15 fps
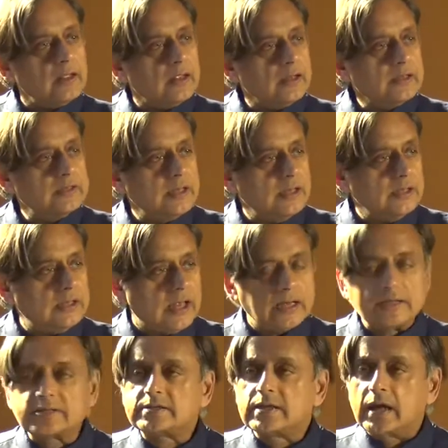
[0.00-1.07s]
Indeed,
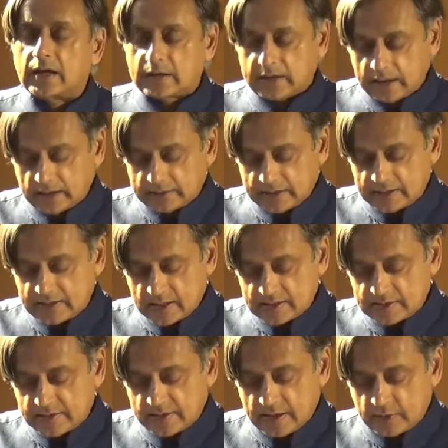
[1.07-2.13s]
as Kirti
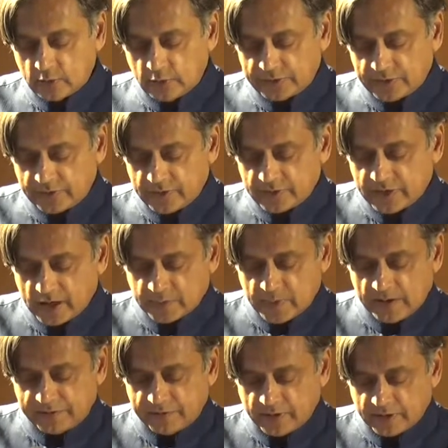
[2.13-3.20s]
Shashidharan, author of the
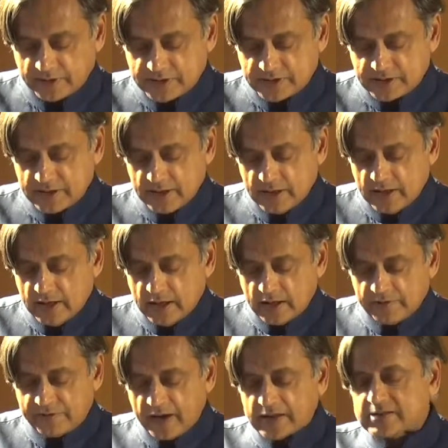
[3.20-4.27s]
Dharma Forest,
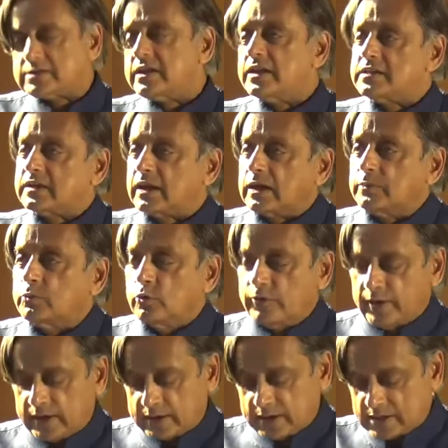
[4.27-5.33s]
a fascinating and
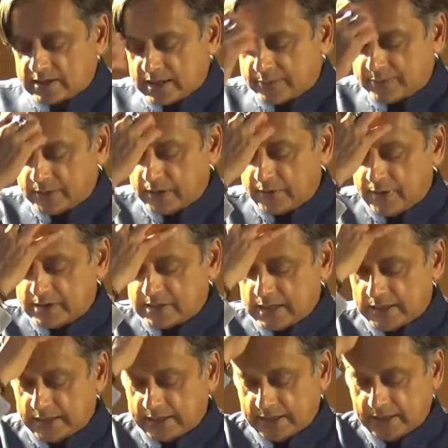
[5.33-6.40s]
moving contemporary
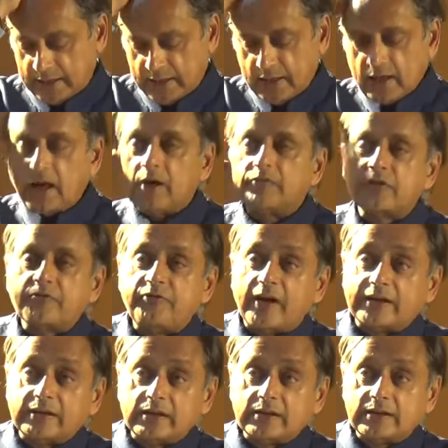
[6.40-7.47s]
retelling of the
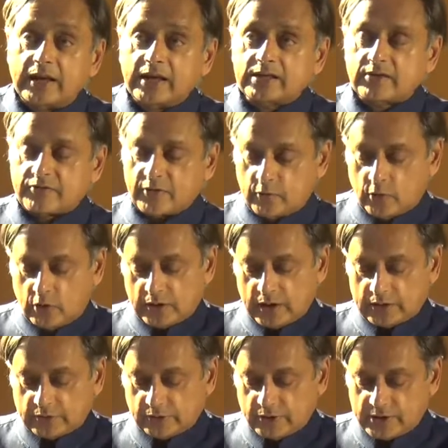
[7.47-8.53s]
final days of the war
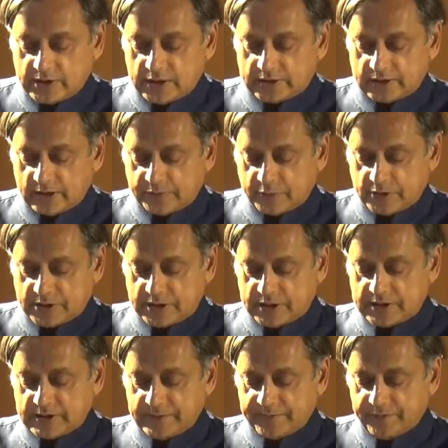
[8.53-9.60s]
at Kurukshetra, puts
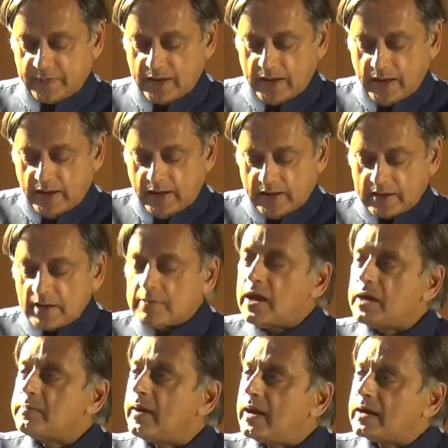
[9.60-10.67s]
it, the
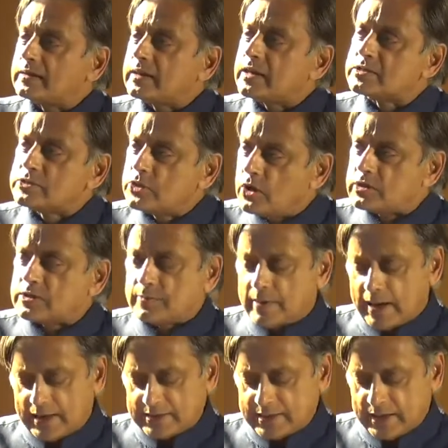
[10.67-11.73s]
Mahabharata is not a
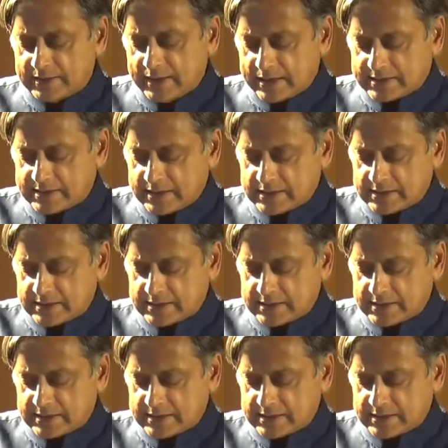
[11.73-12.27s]
bland didactic